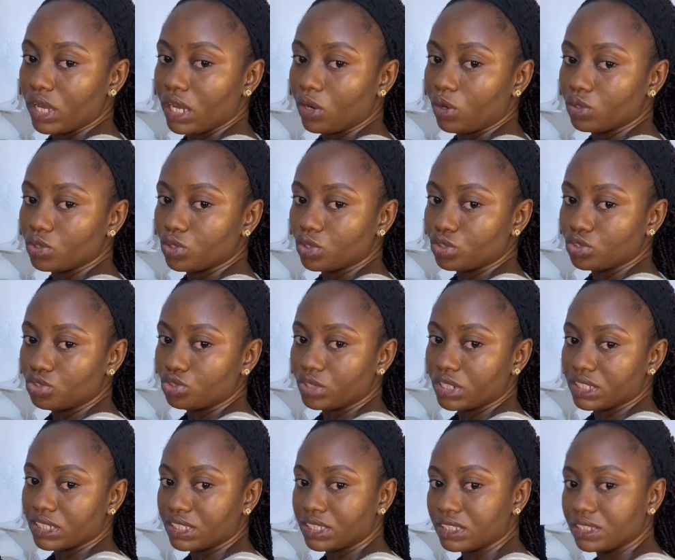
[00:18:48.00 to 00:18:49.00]
on your
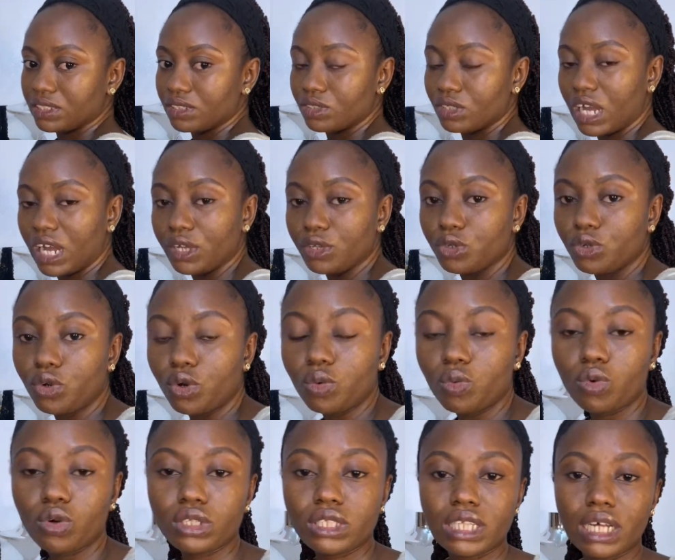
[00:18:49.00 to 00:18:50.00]
dress, and you
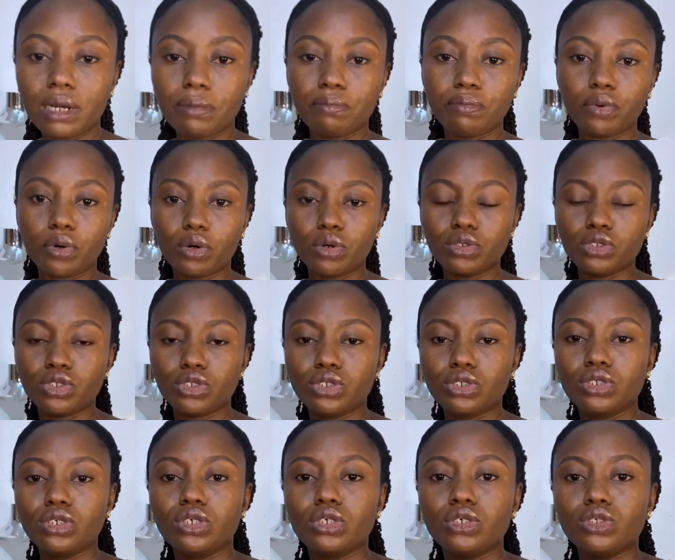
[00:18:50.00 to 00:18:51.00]
don't want that
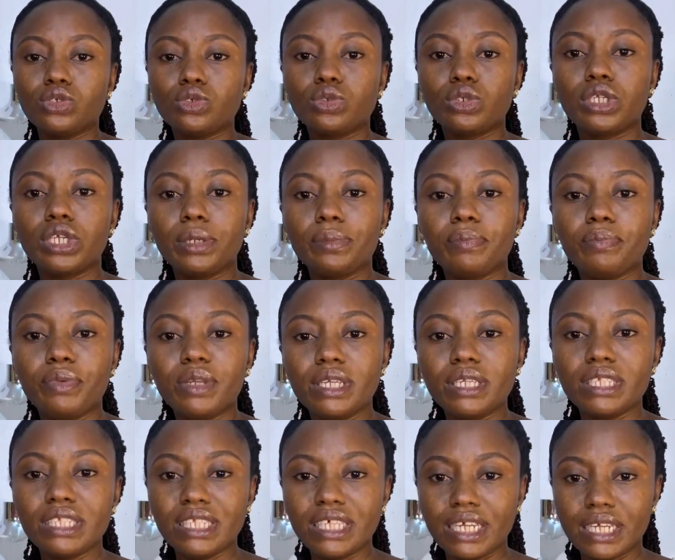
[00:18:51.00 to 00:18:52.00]
bulge to keep
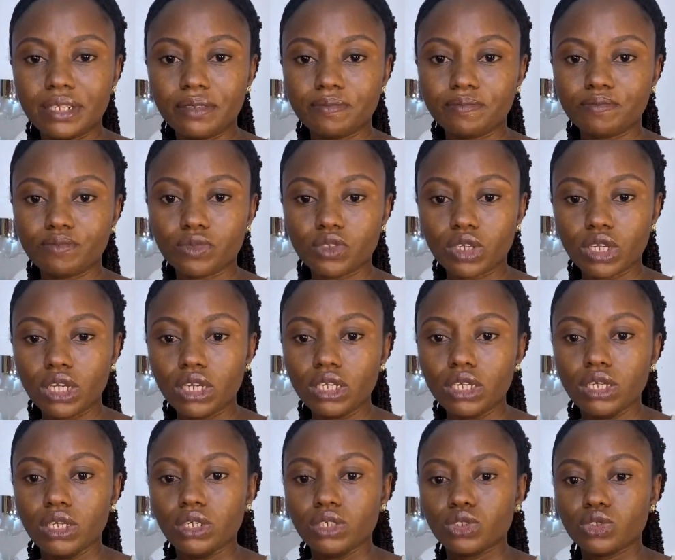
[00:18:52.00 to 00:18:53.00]
being there. Okay,
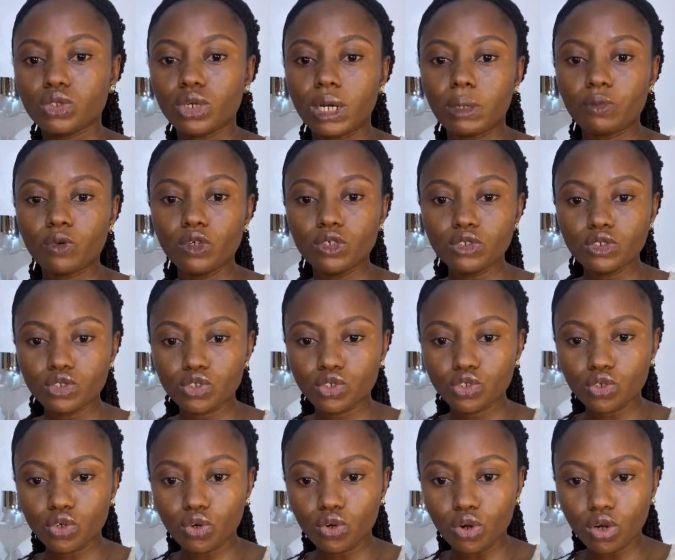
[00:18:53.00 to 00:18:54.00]
so I'm going to
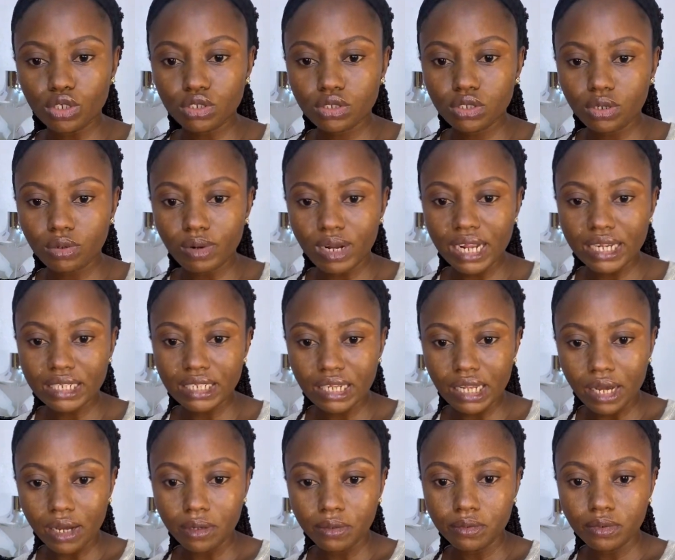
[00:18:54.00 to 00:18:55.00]
show us right
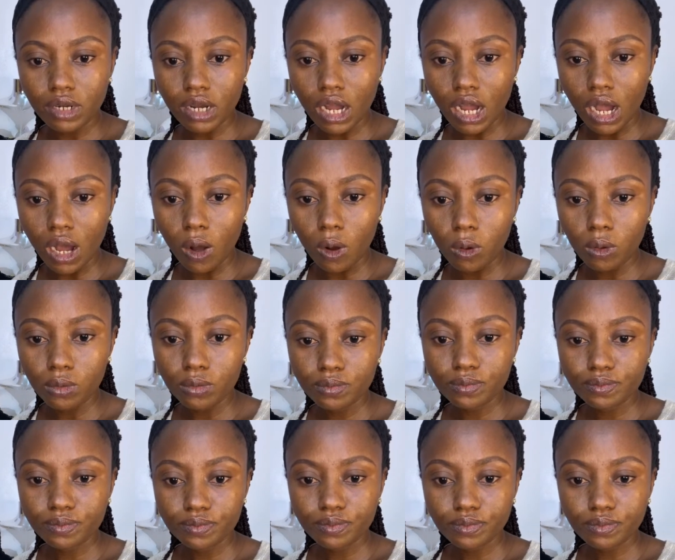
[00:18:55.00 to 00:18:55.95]
now how